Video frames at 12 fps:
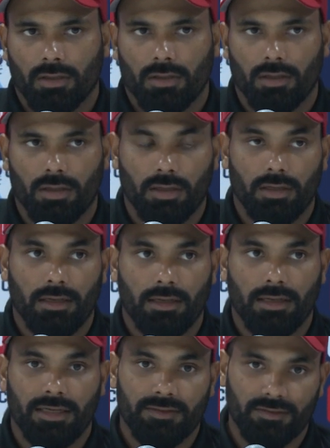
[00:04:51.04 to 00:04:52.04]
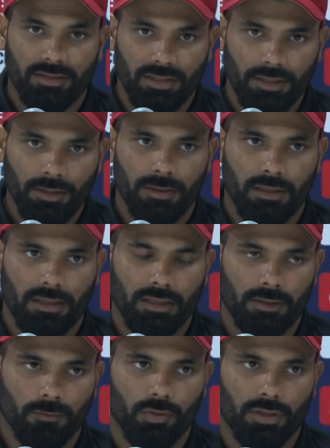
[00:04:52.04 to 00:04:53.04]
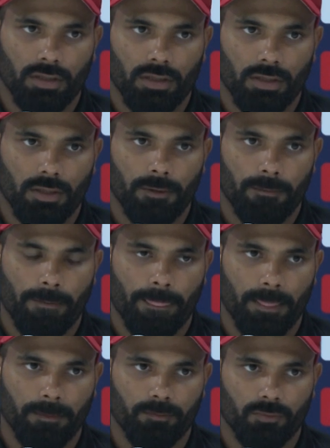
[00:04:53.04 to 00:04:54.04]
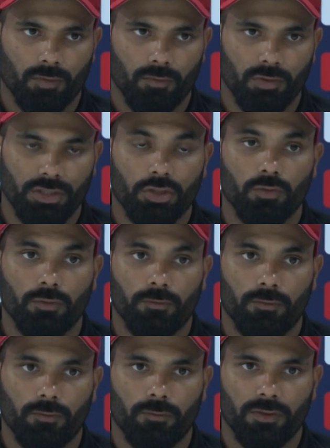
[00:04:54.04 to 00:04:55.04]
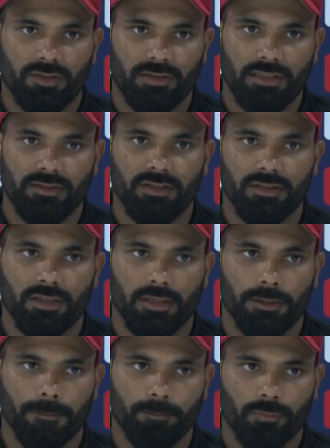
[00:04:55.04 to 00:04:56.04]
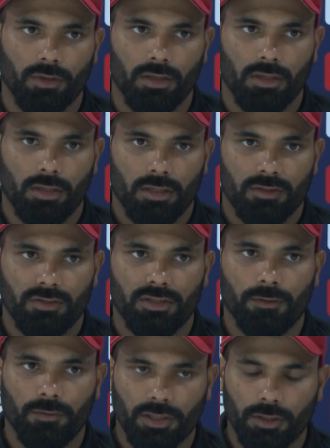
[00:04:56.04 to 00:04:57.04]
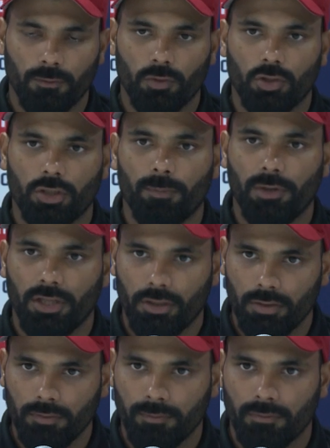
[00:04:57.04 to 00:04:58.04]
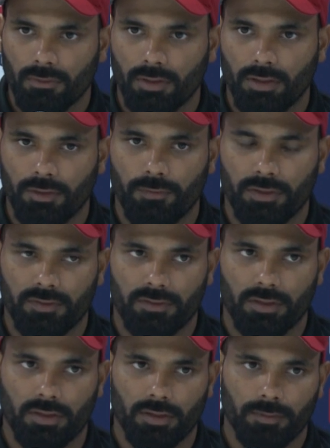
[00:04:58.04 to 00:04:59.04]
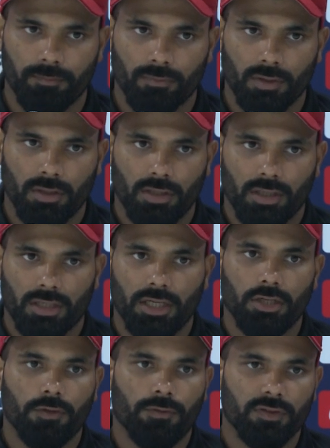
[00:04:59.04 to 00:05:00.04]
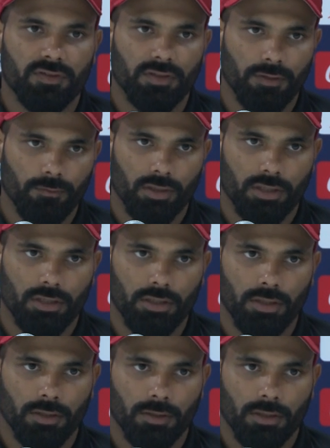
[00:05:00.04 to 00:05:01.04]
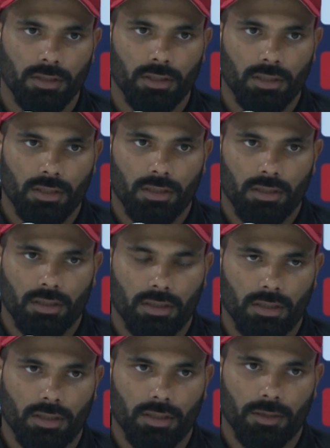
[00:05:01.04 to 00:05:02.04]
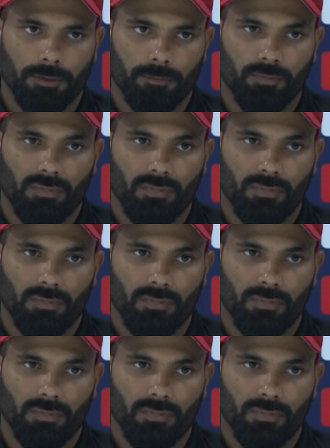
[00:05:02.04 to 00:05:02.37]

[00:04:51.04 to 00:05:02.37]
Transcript: Uh, let's see. Like we uh, we need to firstly see the see the wicket we're gonna play on. If it's a kind of a same wicket, uh,